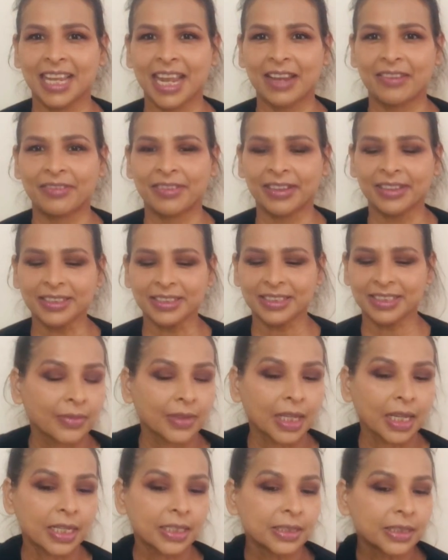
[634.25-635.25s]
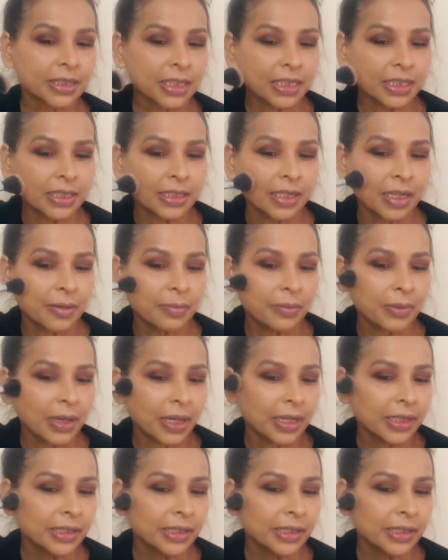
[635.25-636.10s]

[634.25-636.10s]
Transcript: effects, and just apply.